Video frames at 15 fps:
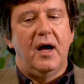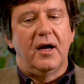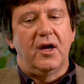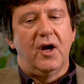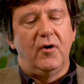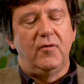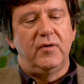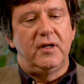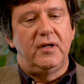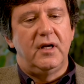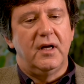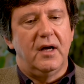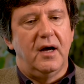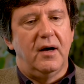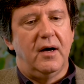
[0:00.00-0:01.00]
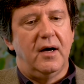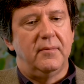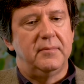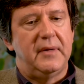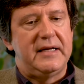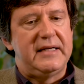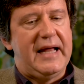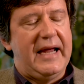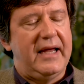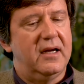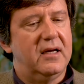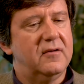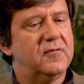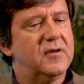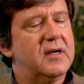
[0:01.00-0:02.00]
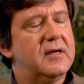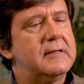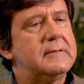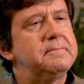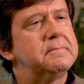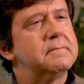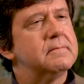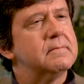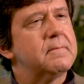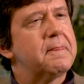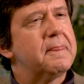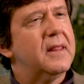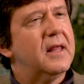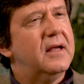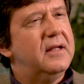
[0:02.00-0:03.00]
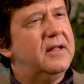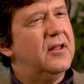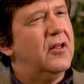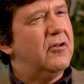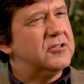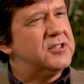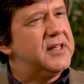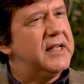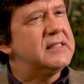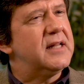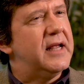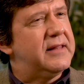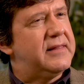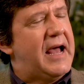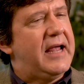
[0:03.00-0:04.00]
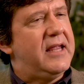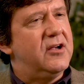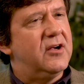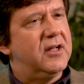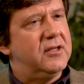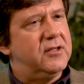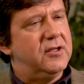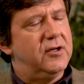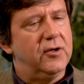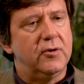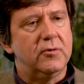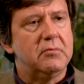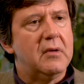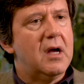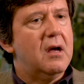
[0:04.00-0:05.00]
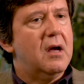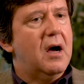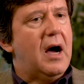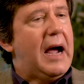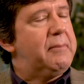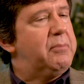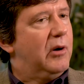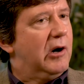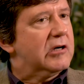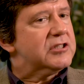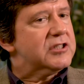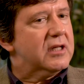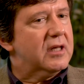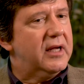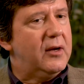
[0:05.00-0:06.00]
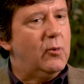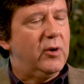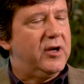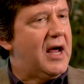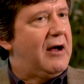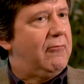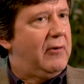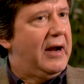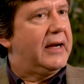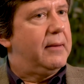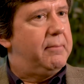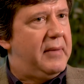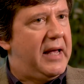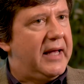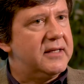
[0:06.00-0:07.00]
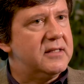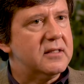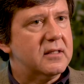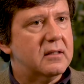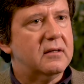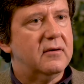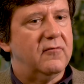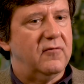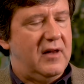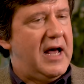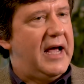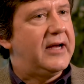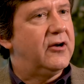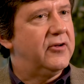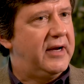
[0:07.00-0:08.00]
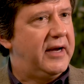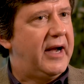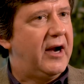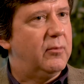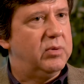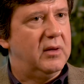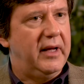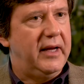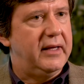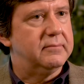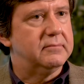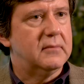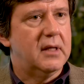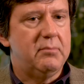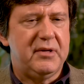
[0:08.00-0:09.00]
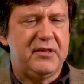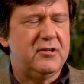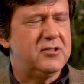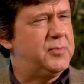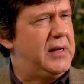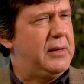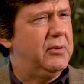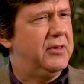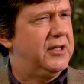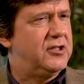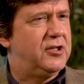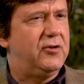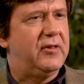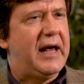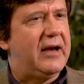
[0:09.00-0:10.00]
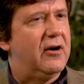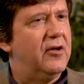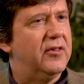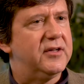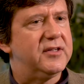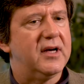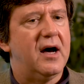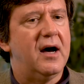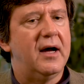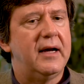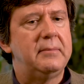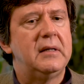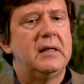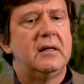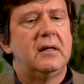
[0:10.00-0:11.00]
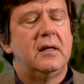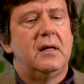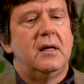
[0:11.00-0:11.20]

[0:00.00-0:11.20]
COVID negative. You know, there's things like that you can do. I personally would not recommend flying on an airplane, but there's people that do that all the time.